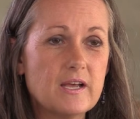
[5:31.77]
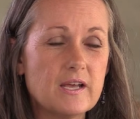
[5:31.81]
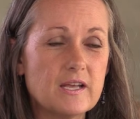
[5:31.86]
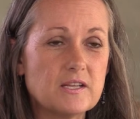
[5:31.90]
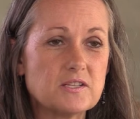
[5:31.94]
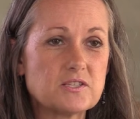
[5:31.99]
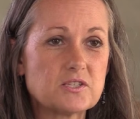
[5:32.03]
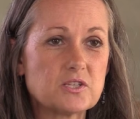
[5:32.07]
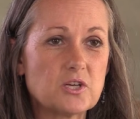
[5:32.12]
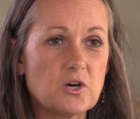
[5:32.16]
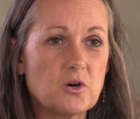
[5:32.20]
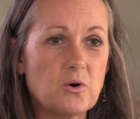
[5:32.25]

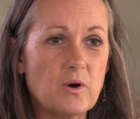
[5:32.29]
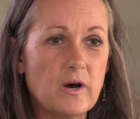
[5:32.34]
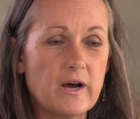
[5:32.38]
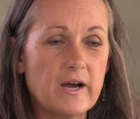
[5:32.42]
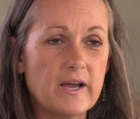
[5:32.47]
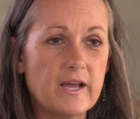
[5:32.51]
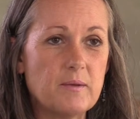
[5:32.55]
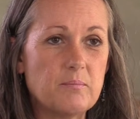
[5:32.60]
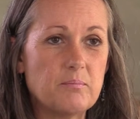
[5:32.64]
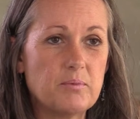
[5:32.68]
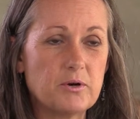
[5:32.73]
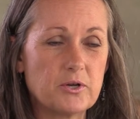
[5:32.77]
And so
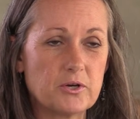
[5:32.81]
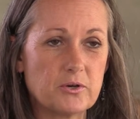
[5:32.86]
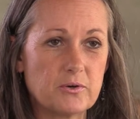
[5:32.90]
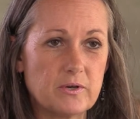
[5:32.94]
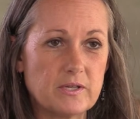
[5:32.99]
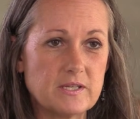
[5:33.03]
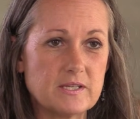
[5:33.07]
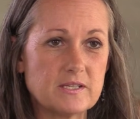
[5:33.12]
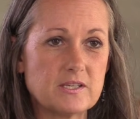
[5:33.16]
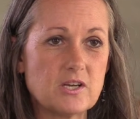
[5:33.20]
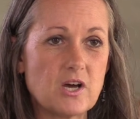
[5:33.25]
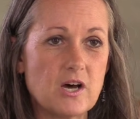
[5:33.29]
I put her
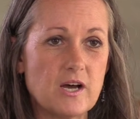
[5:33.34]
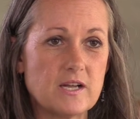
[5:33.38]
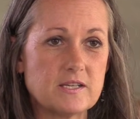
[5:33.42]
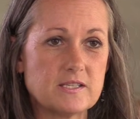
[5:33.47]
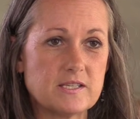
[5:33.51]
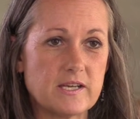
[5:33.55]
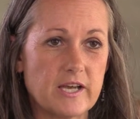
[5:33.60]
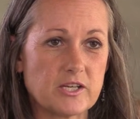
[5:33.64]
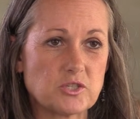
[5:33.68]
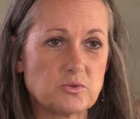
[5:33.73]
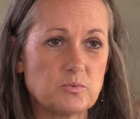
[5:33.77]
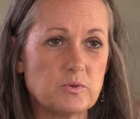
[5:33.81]
in
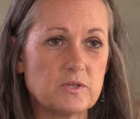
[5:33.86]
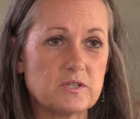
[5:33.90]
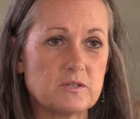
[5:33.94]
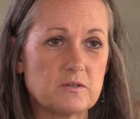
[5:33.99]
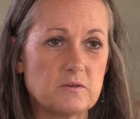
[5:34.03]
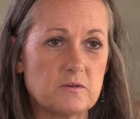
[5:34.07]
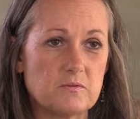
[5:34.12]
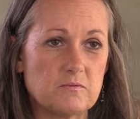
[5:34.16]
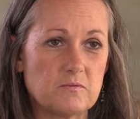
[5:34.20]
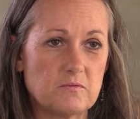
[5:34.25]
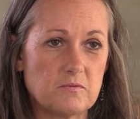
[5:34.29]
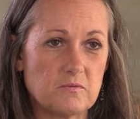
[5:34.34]
contact with
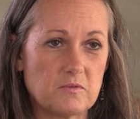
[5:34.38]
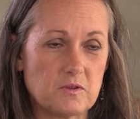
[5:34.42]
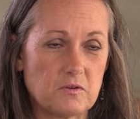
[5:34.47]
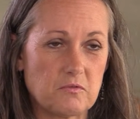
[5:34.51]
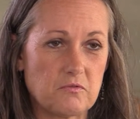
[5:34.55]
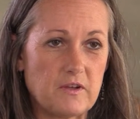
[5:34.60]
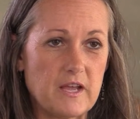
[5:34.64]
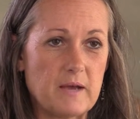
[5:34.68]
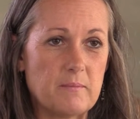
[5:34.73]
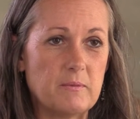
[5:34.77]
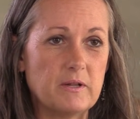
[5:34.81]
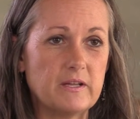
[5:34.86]
the
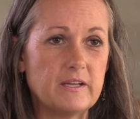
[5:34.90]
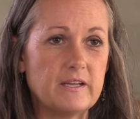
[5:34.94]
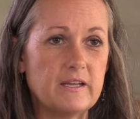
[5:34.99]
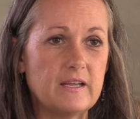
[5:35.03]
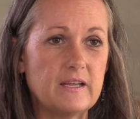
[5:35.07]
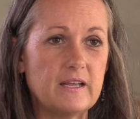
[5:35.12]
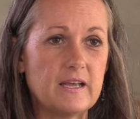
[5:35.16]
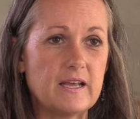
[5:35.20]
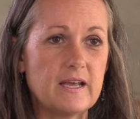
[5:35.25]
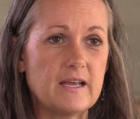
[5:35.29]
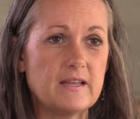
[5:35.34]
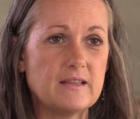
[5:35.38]

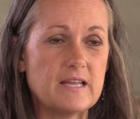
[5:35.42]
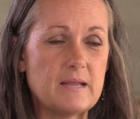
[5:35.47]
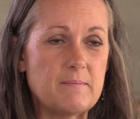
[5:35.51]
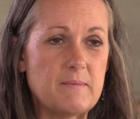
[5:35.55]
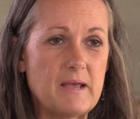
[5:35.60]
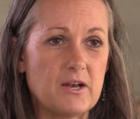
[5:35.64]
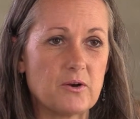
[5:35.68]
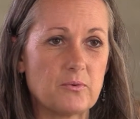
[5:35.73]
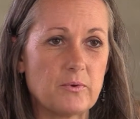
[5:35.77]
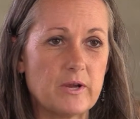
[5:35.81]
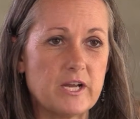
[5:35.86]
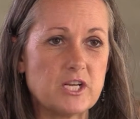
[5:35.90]
family, and they
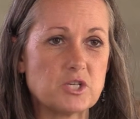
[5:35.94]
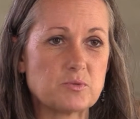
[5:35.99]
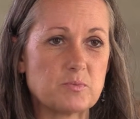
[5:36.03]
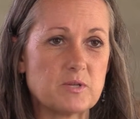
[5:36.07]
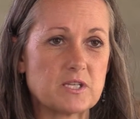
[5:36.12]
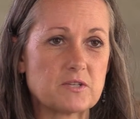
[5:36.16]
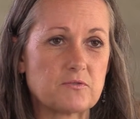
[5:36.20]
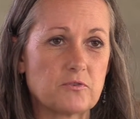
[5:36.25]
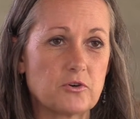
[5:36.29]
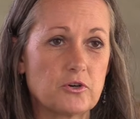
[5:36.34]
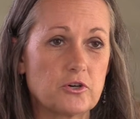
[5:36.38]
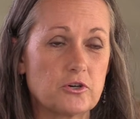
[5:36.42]
made
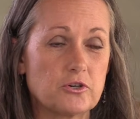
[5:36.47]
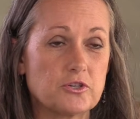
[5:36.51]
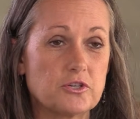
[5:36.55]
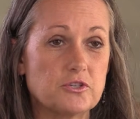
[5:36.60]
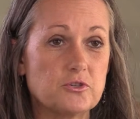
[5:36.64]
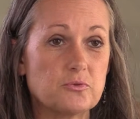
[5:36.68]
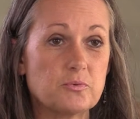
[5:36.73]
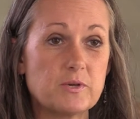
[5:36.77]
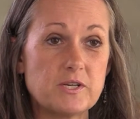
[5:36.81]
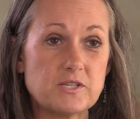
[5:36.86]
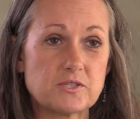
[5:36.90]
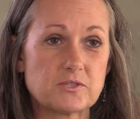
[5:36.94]
arrangements for her to
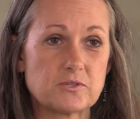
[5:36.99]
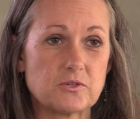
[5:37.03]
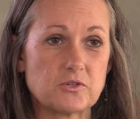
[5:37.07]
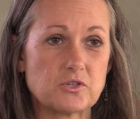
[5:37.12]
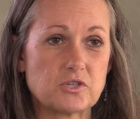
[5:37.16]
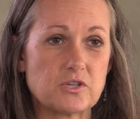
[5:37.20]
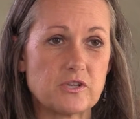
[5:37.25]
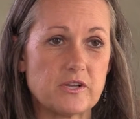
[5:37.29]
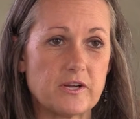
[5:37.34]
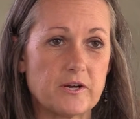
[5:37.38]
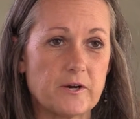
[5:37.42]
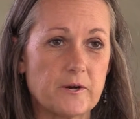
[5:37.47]
do
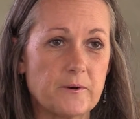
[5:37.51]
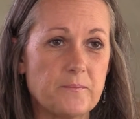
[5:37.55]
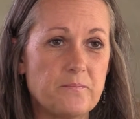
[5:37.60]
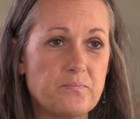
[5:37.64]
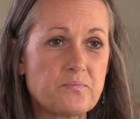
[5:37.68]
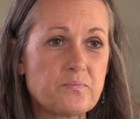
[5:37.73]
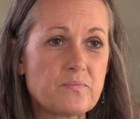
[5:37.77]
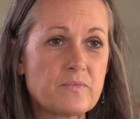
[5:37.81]
research there.